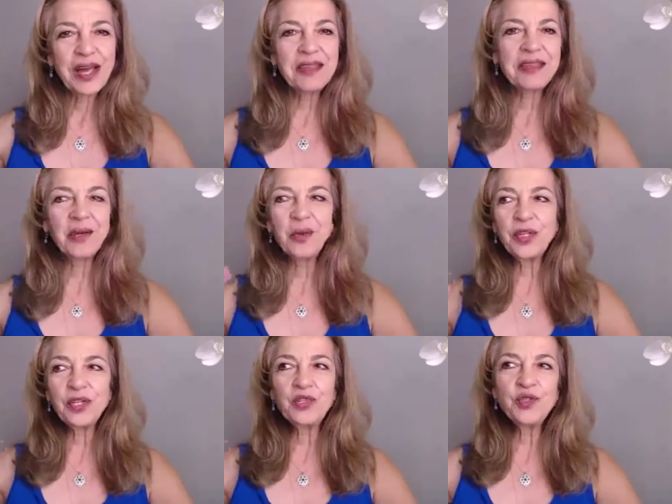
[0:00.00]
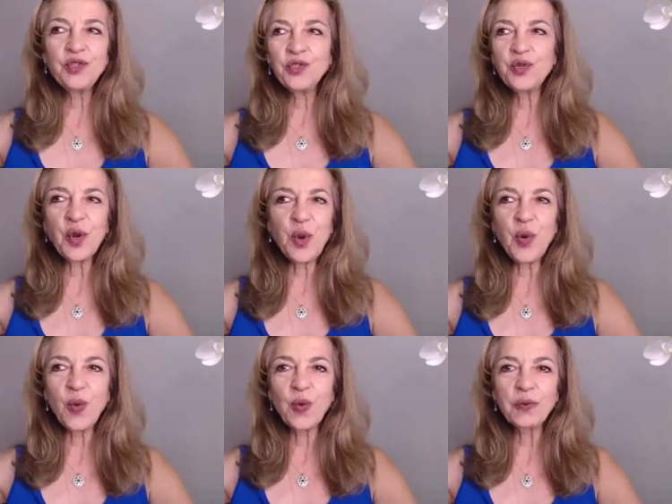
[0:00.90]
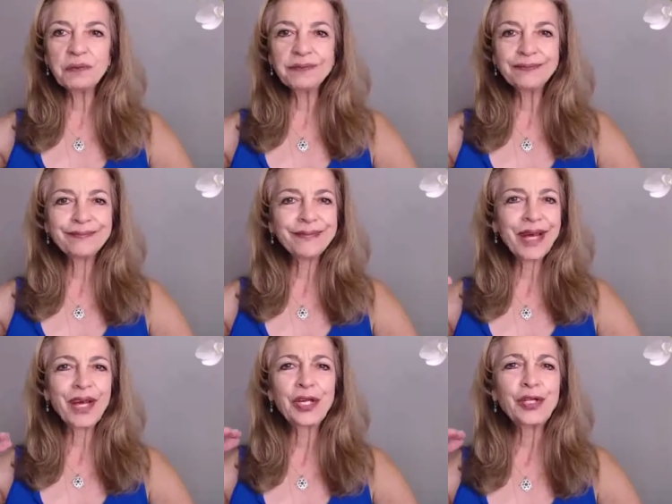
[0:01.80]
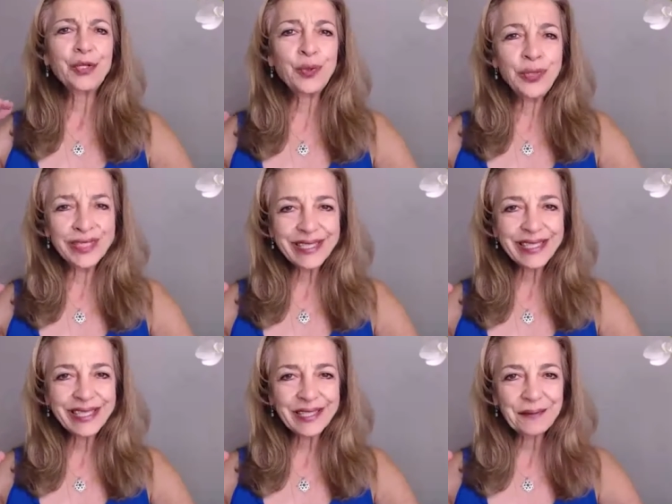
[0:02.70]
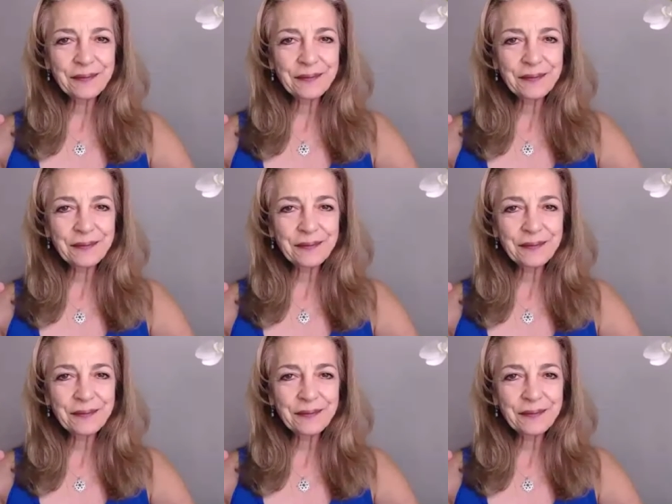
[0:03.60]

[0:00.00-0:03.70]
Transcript: There is no unity.